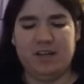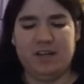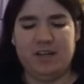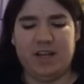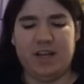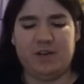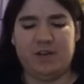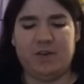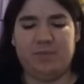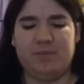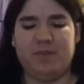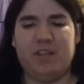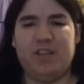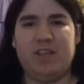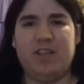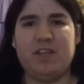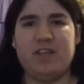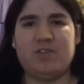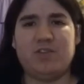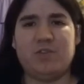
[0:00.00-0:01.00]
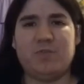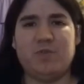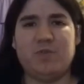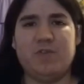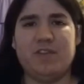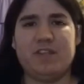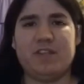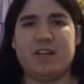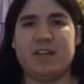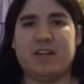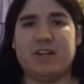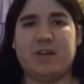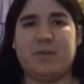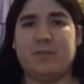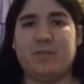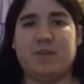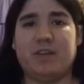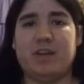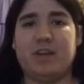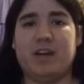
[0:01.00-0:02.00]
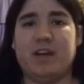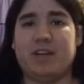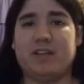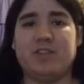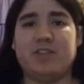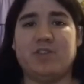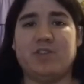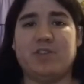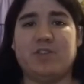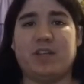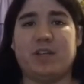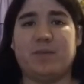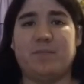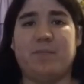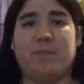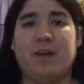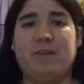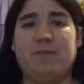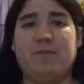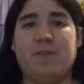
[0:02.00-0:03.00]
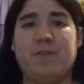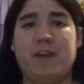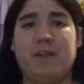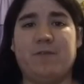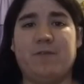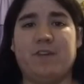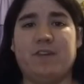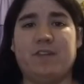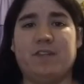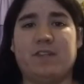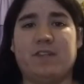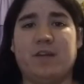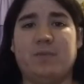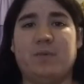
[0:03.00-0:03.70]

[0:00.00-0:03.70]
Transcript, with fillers: Now, um, these are movies that um, I consider as like my favorites.